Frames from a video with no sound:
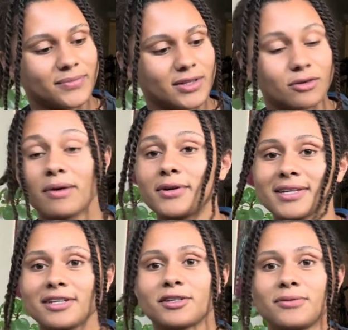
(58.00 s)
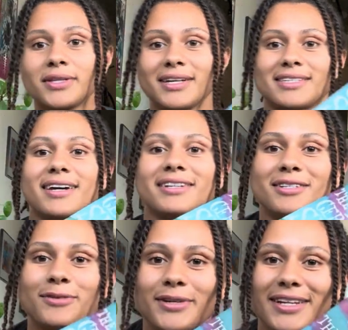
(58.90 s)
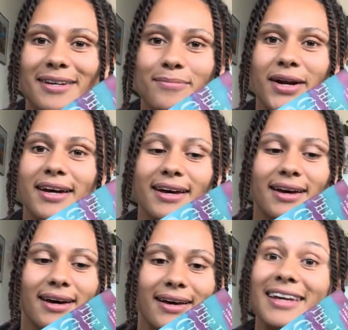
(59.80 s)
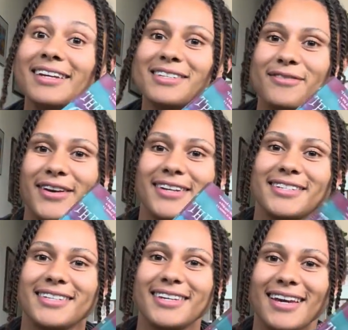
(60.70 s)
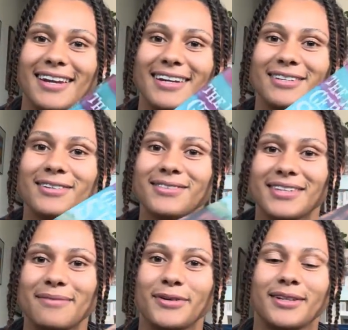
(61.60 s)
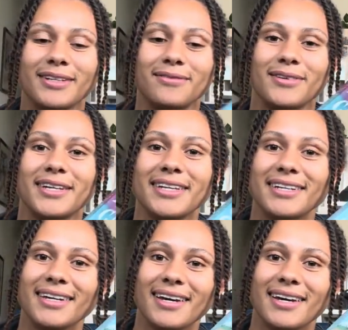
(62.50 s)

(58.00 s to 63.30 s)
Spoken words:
So I was actually really excited to read it, but it is fantasy, and I don't typically read